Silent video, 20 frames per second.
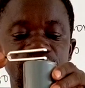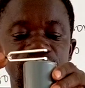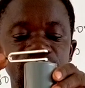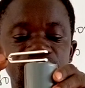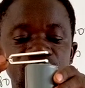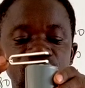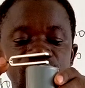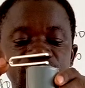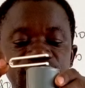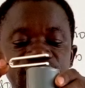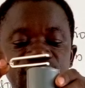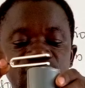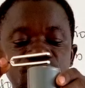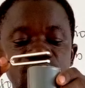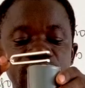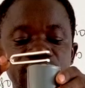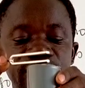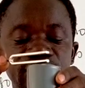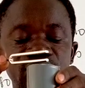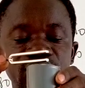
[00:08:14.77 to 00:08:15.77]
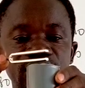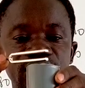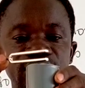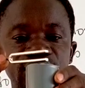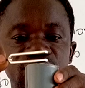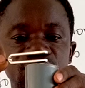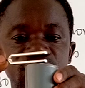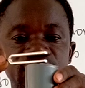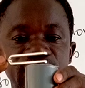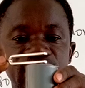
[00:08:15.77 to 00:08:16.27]
So this is where resonance is
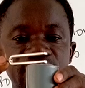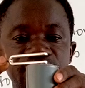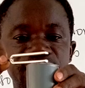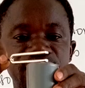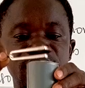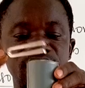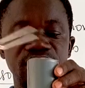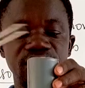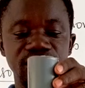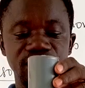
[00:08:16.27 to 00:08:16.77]
occurring.